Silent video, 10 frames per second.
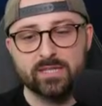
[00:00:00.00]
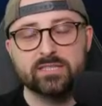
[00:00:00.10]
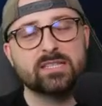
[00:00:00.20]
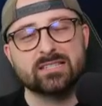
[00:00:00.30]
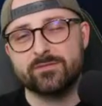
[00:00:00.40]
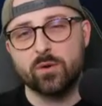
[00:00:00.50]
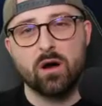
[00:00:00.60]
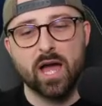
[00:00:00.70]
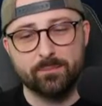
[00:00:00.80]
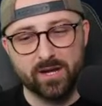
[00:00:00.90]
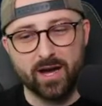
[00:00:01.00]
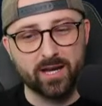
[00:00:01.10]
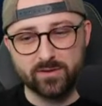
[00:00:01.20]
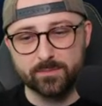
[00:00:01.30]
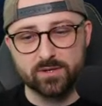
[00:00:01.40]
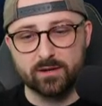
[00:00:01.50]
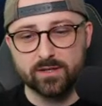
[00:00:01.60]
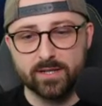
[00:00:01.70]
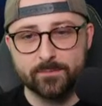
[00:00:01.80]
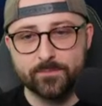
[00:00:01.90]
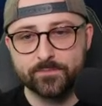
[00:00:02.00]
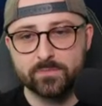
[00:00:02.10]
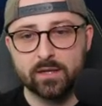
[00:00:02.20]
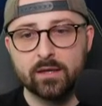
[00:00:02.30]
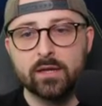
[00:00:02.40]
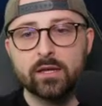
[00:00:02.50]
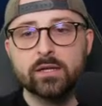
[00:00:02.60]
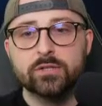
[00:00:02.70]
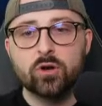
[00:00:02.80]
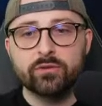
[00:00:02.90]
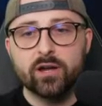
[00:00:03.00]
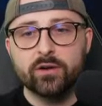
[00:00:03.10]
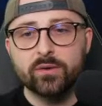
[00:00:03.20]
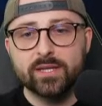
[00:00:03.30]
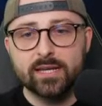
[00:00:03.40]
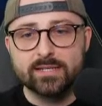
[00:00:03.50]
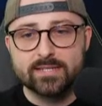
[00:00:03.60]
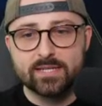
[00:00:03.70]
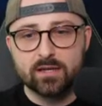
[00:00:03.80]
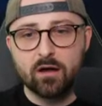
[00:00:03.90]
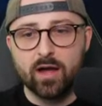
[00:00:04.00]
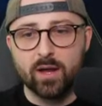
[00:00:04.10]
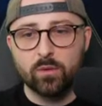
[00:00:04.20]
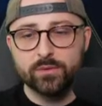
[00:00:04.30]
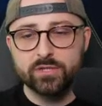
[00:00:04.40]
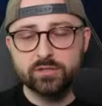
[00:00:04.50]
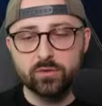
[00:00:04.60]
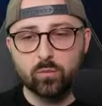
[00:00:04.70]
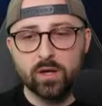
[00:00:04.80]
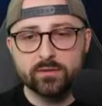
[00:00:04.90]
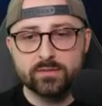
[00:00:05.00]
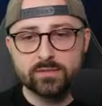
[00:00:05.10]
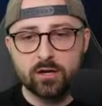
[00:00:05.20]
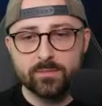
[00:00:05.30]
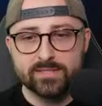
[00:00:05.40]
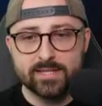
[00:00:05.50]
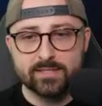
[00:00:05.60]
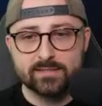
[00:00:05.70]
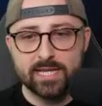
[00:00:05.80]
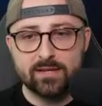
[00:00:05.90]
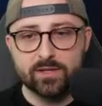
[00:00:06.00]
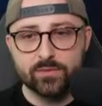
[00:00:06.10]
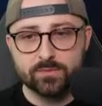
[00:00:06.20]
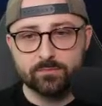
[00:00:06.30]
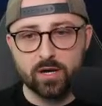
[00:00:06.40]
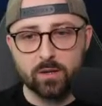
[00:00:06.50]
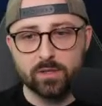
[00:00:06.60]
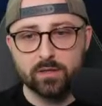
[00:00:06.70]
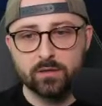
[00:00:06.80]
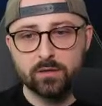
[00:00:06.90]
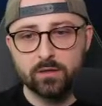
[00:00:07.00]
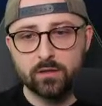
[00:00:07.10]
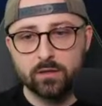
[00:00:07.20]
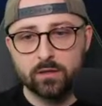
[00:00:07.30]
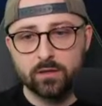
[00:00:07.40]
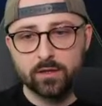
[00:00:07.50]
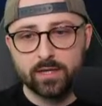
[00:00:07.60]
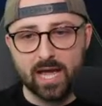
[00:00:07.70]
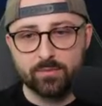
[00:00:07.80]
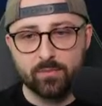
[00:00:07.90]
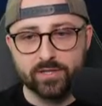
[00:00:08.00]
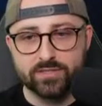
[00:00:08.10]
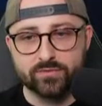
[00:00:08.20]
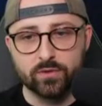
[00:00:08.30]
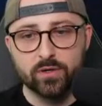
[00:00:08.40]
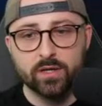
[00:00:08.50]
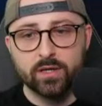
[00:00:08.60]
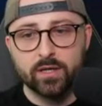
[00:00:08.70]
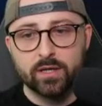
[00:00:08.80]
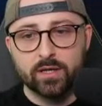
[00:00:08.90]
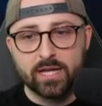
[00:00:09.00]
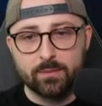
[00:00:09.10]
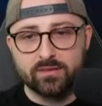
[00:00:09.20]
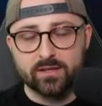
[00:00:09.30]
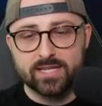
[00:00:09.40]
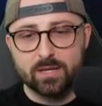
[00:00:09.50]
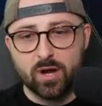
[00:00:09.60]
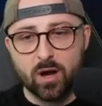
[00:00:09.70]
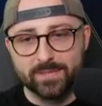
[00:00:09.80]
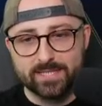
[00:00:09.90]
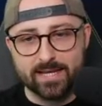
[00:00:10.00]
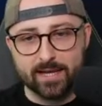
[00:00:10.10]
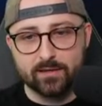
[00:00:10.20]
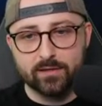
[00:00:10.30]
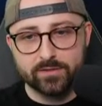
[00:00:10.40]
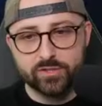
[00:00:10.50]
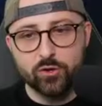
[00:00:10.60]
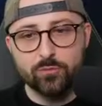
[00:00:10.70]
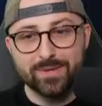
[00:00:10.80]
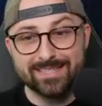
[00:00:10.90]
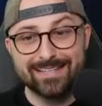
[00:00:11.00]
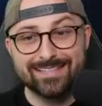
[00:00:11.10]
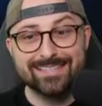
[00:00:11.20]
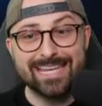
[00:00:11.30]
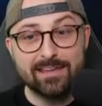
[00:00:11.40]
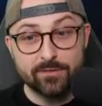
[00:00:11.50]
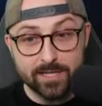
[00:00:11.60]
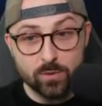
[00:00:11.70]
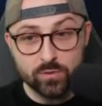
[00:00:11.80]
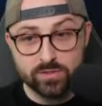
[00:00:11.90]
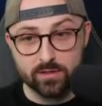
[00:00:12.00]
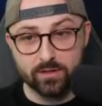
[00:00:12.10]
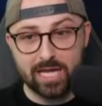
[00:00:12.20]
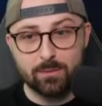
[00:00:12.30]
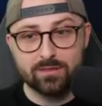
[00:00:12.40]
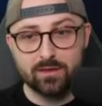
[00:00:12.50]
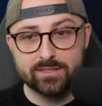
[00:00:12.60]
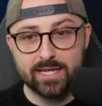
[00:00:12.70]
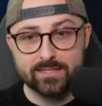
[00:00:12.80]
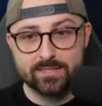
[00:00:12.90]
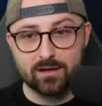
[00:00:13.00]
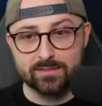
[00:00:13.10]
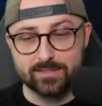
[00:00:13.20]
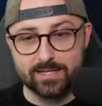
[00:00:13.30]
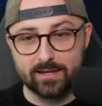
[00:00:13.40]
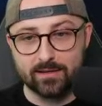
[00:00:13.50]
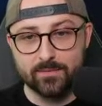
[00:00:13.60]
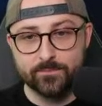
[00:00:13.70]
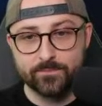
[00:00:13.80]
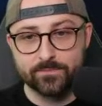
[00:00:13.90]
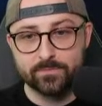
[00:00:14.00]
It just doesn't feel high enough upside, really. Doriano Gillis says, hi, what would you do? 1, Sar Mateta to even Ilson Palmer. Cap -4. Game week 38, Palmer to Saka. 2, Mateta to Eva Nilsson. Game week 38, Sar to Saka.